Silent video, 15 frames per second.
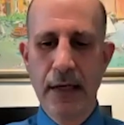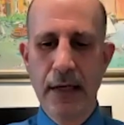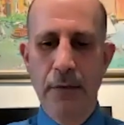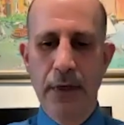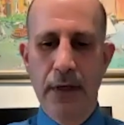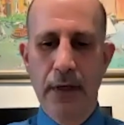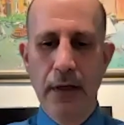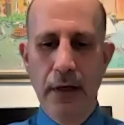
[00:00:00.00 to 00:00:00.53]

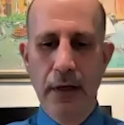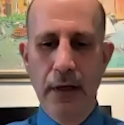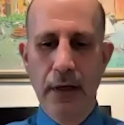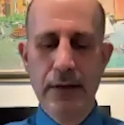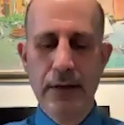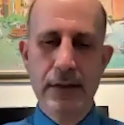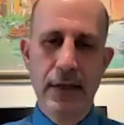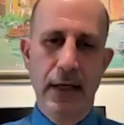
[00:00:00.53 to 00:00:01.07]

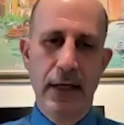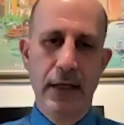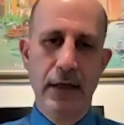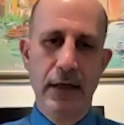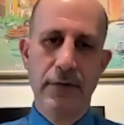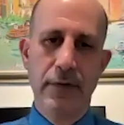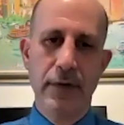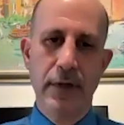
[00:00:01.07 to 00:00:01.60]
because any
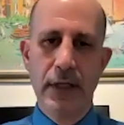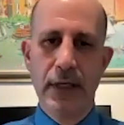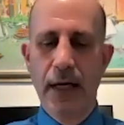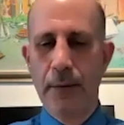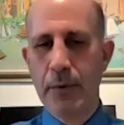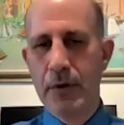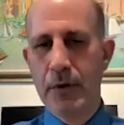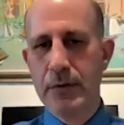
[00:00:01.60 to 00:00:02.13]
of the
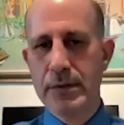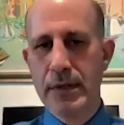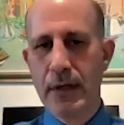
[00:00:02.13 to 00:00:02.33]
chemicals